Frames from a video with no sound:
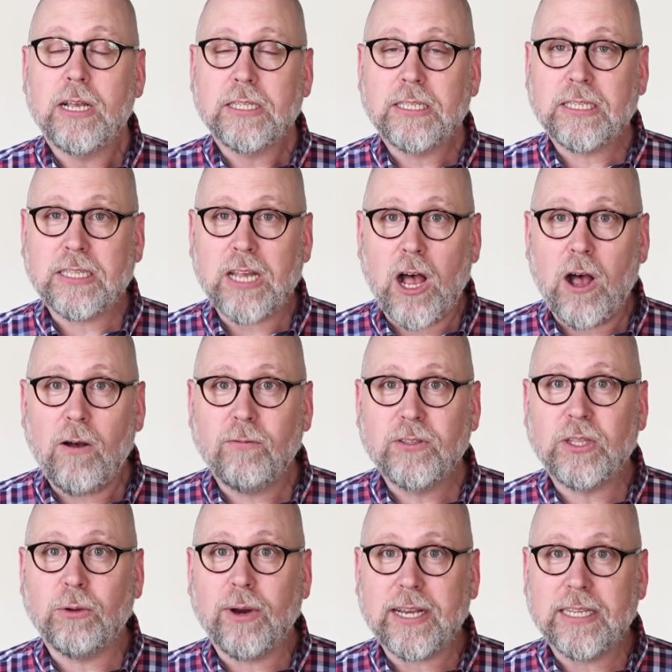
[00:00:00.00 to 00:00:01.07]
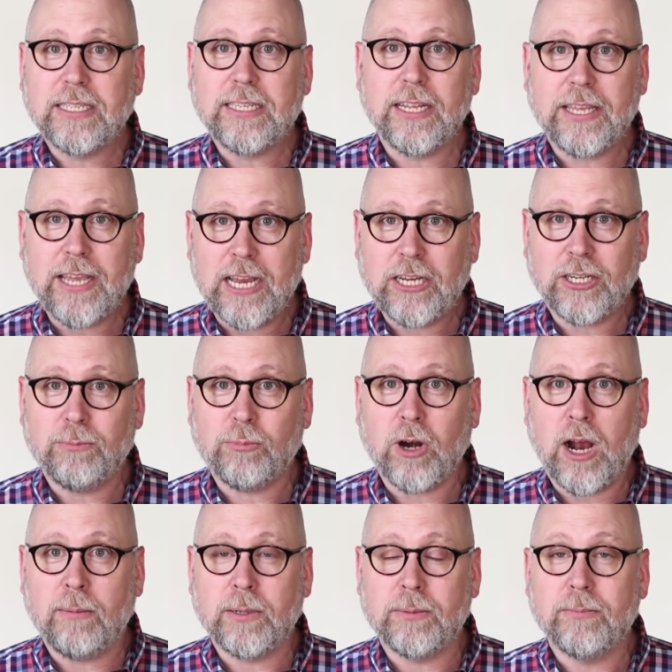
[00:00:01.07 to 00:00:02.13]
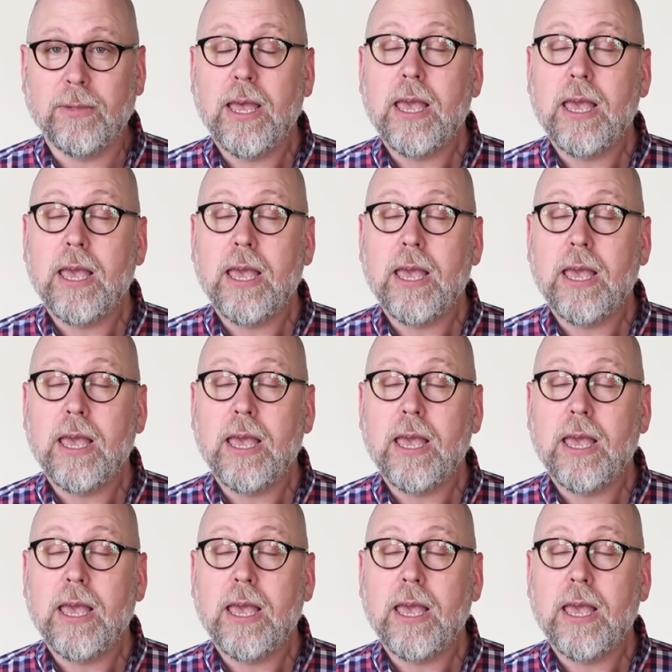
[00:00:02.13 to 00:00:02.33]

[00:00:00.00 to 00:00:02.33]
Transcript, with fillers: solves the reconciliation problem.